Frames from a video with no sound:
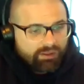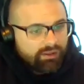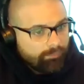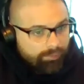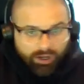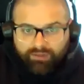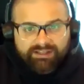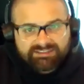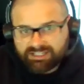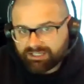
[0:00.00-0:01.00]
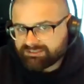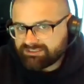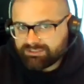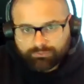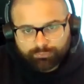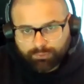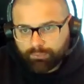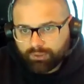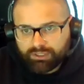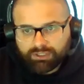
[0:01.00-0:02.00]
But all that said, it's still the
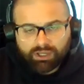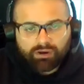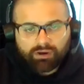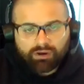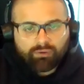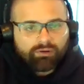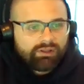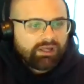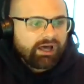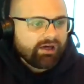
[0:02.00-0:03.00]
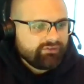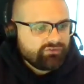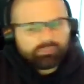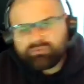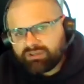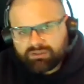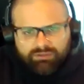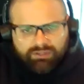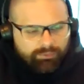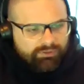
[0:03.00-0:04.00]
right way to go. Uh, this particular
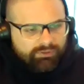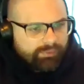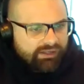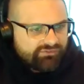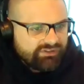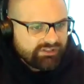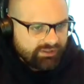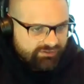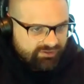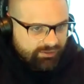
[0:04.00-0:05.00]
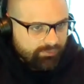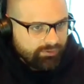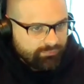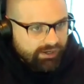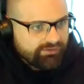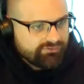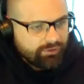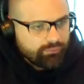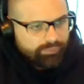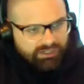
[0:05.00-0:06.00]
neighborhood, this is about a C-class neighborhood, right? So
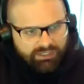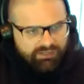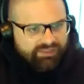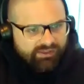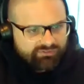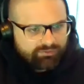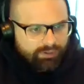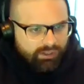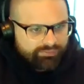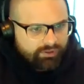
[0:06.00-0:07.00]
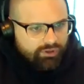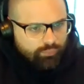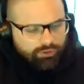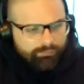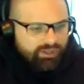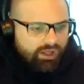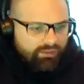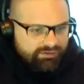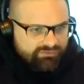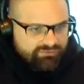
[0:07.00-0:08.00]
we're bringing in a thousand a month. We're going to be all
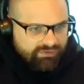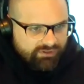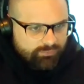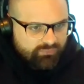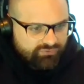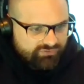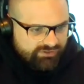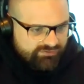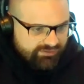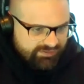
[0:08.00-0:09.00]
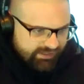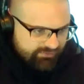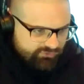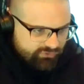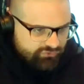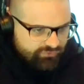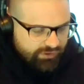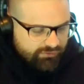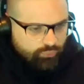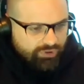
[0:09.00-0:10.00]
into this investment for sixty thousand. As
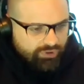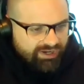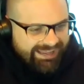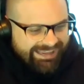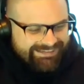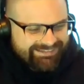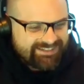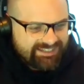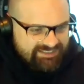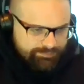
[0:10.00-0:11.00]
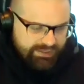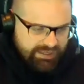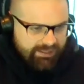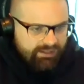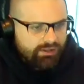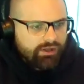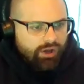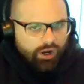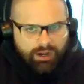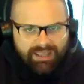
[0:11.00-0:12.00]
far as what I anticipate
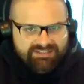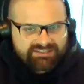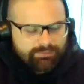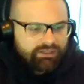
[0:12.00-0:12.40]
our estimated